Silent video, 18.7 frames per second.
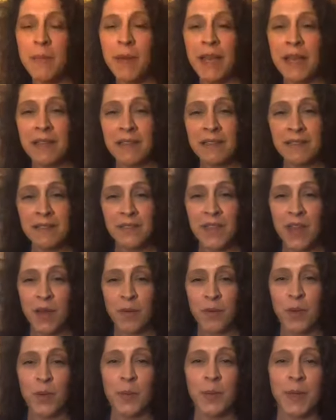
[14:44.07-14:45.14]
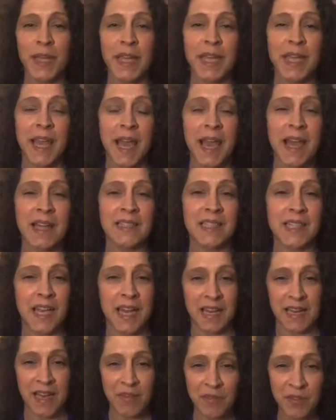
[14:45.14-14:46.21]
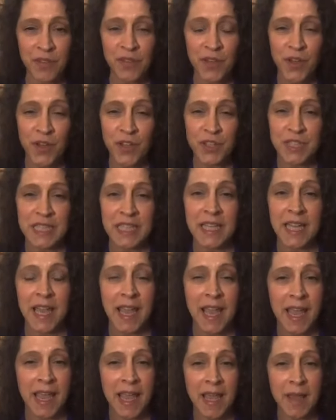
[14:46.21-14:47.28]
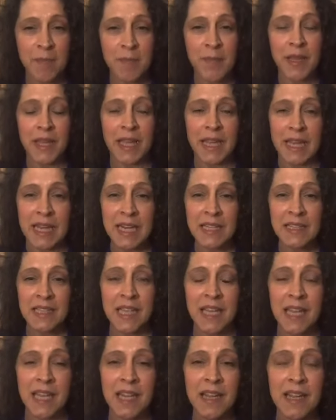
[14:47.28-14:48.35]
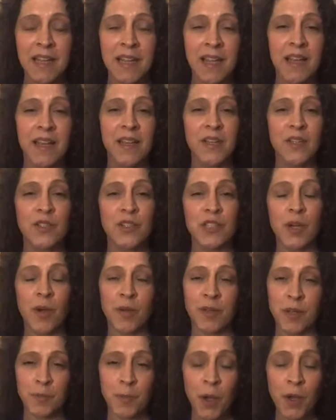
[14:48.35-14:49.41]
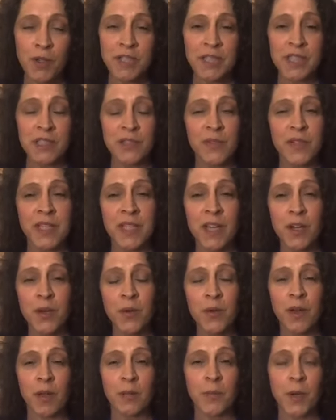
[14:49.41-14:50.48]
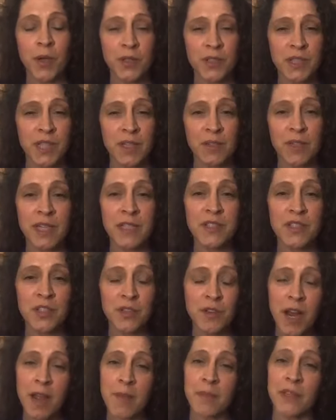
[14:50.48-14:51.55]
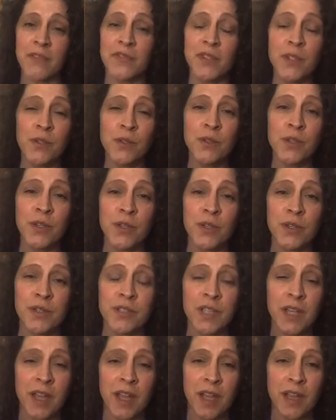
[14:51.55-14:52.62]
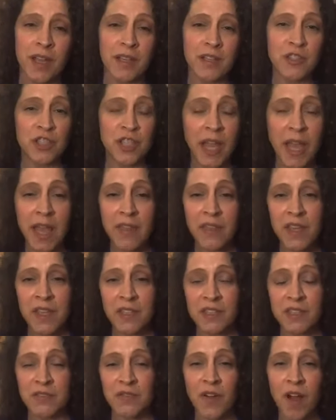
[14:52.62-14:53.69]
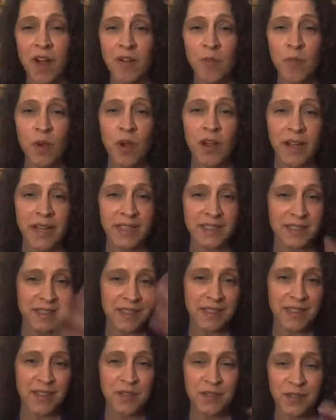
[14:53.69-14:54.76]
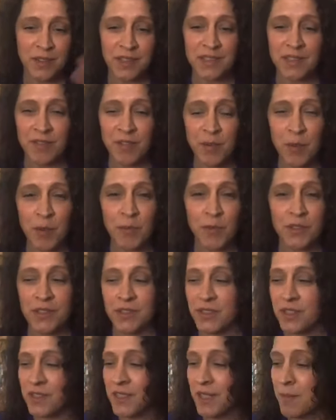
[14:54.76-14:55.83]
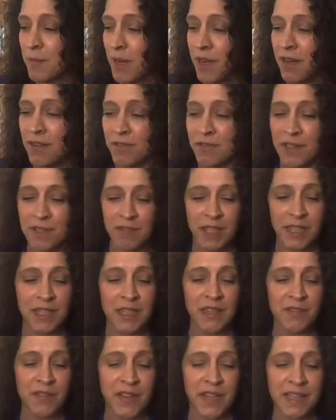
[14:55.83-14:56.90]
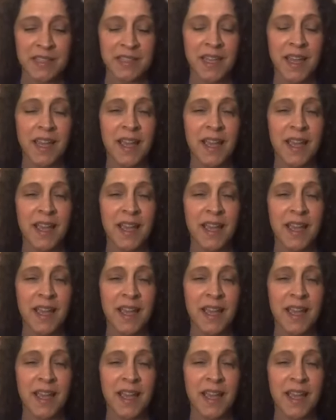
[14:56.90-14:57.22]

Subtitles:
Bell. That will be at 11:30 a.m. ET. So I'm going to post this video. I'll post it on Instagram. If you could share this far and wide, you know, because everyone wants to see my lovely wrinkly face.